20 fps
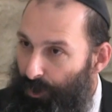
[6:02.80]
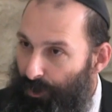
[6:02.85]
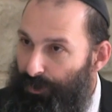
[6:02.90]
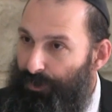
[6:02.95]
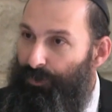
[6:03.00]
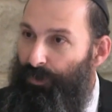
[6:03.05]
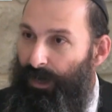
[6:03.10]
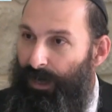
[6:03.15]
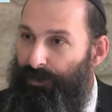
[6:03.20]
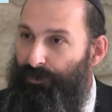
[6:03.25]

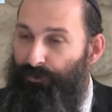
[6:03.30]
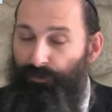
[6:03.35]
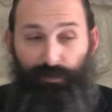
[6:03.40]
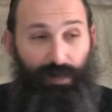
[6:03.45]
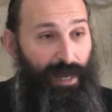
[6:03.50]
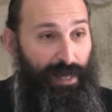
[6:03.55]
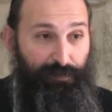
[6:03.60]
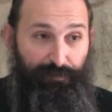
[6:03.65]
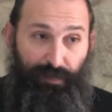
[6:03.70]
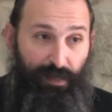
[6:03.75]
also had to
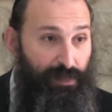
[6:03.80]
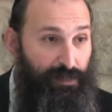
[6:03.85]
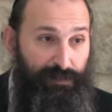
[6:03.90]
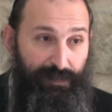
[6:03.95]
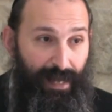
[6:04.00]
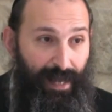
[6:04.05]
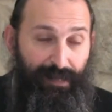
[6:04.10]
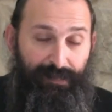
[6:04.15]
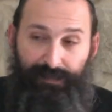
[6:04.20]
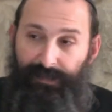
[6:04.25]
lie the
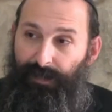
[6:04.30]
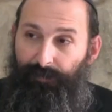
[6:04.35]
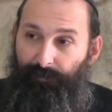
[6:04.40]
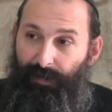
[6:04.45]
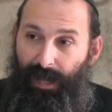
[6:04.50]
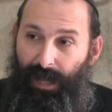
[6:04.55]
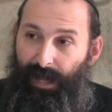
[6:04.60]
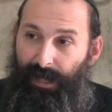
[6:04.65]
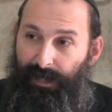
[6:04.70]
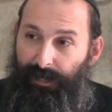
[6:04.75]
exact
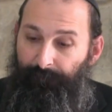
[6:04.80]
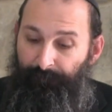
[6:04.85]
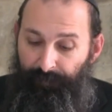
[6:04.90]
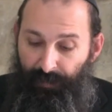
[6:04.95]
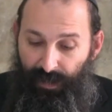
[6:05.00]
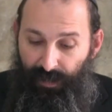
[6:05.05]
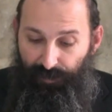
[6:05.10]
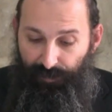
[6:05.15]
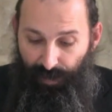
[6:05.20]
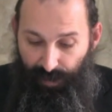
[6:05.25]
same lie
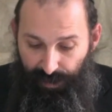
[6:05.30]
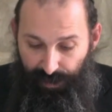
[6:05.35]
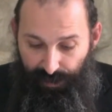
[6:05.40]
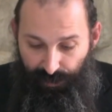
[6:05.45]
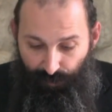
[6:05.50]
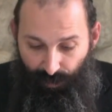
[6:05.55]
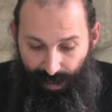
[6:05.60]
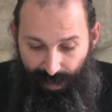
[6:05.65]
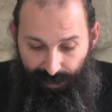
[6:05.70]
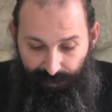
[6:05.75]
that
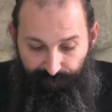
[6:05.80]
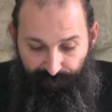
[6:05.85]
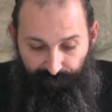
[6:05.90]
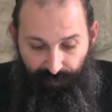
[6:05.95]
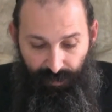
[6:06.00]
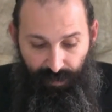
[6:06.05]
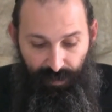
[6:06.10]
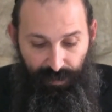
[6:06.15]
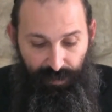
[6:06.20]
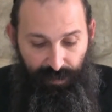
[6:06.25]
his wife
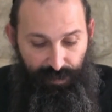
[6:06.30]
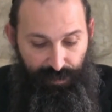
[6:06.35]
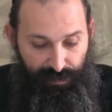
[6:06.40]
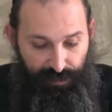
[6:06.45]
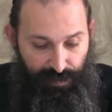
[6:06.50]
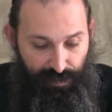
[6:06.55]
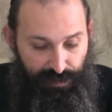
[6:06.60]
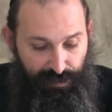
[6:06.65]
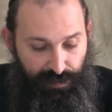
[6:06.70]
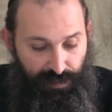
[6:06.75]

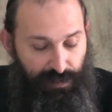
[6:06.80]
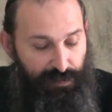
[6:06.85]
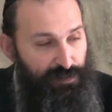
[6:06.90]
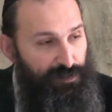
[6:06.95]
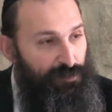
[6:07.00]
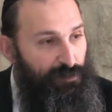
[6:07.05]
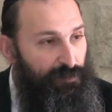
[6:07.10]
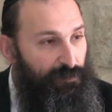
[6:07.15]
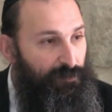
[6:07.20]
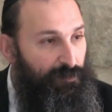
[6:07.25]
is his
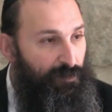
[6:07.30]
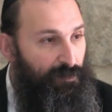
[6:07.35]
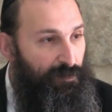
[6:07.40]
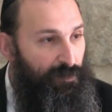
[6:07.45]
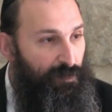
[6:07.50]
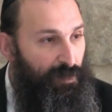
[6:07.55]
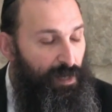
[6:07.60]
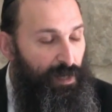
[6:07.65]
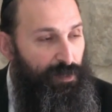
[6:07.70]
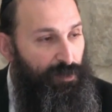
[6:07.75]
sister
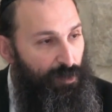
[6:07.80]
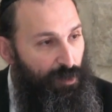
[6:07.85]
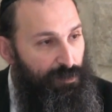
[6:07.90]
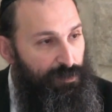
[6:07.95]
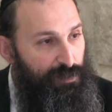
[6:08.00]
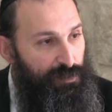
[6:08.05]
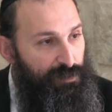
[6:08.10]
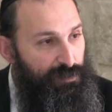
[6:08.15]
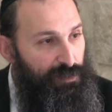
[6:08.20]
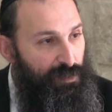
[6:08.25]
and
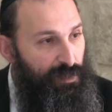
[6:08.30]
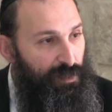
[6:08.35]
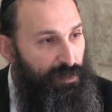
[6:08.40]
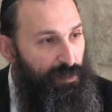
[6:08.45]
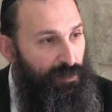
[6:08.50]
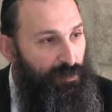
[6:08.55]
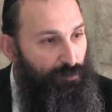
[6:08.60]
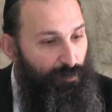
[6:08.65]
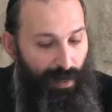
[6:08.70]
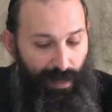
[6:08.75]
not his
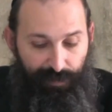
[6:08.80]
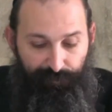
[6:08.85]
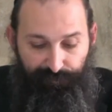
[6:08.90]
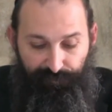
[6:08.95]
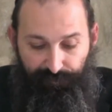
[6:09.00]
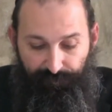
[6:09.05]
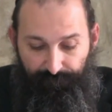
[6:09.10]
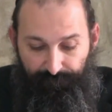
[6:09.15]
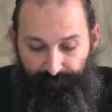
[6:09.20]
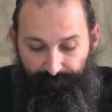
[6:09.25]

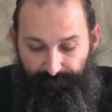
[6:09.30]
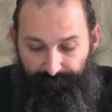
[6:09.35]
wife.